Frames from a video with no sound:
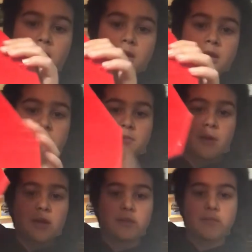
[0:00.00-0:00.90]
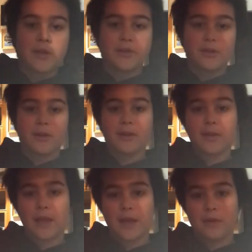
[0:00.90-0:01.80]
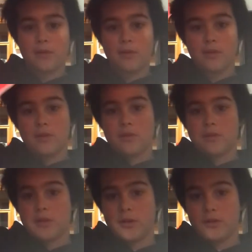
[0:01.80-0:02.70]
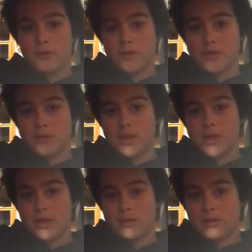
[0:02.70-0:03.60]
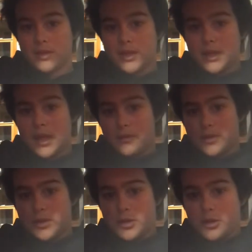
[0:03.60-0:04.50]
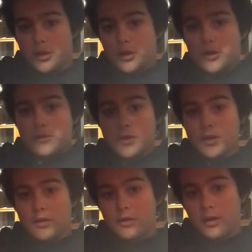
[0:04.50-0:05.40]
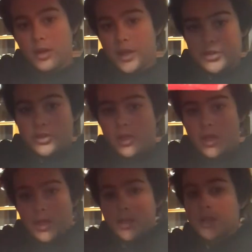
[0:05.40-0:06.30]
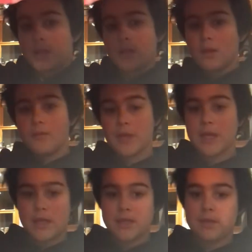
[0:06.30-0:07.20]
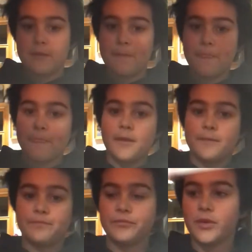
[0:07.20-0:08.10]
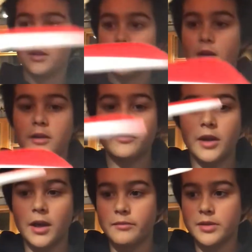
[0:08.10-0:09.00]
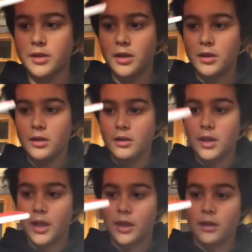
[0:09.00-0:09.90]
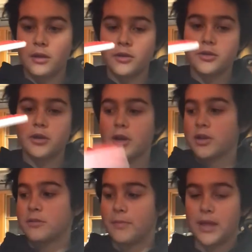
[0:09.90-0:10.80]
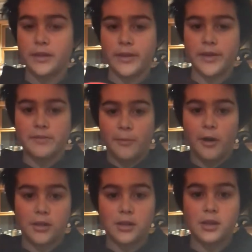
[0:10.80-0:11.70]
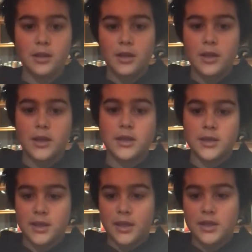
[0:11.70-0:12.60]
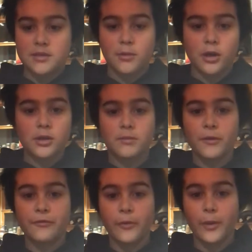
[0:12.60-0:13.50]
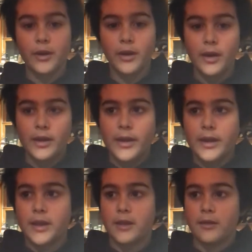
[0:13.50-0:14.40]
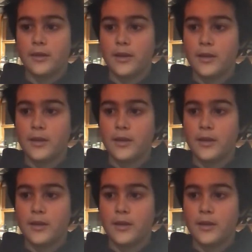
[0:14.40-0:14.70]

inspired by John, how John Overstreet, see how it's curved, not like chined, because a lot of times, like Josh made this model, he designed this model before he